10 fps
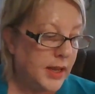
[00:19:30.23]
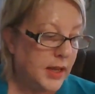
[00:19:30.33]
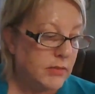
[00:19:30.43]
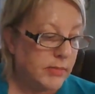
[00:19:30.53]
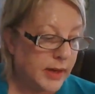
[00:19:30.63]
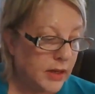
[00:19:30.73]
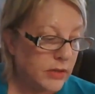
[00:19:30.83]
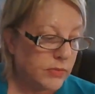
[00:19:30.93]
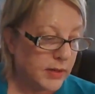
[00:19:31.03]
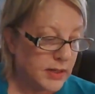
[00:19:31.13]
and
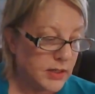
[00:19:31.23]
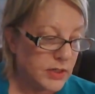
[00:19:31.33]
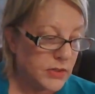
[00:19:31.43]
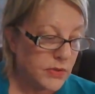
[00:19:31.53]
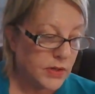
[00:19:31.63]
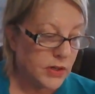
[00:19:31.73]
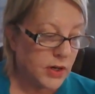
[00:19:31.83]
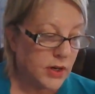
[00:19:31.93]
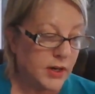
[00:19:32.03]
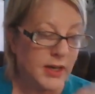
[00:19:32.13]
mild redness to
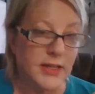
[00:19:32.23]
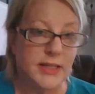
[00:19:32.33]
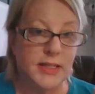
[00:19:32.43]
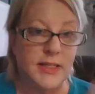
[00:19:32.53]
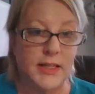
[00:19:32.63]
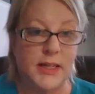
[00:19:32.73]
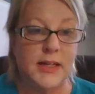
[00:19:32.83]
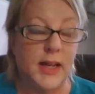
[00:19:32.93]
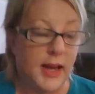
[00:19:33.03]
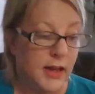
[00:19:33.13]
occur as the
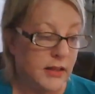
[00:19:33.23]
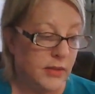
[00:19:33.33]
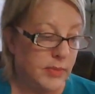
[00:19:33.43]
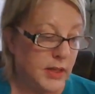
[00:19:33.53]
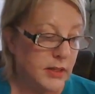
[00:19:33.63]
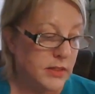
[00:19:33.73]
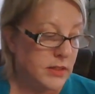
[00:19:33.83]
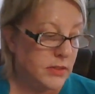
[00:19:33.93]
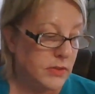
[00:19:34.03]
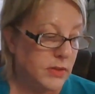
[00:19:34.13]
skin acclimates
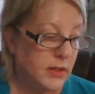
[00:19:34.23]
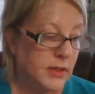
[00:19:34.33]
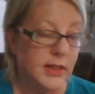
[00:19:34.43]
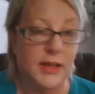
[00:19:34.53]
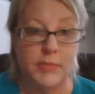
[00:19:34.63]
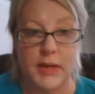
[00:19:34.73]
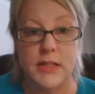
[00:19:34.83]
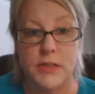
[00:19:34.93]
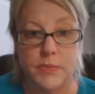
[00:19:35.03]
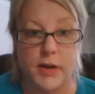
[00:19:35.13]
to the
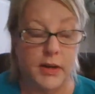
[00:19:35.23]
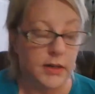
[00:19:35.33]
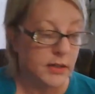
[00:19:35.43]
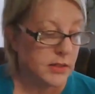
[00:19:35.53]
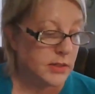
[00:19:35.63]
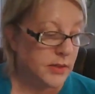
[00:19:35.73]
clay-based product.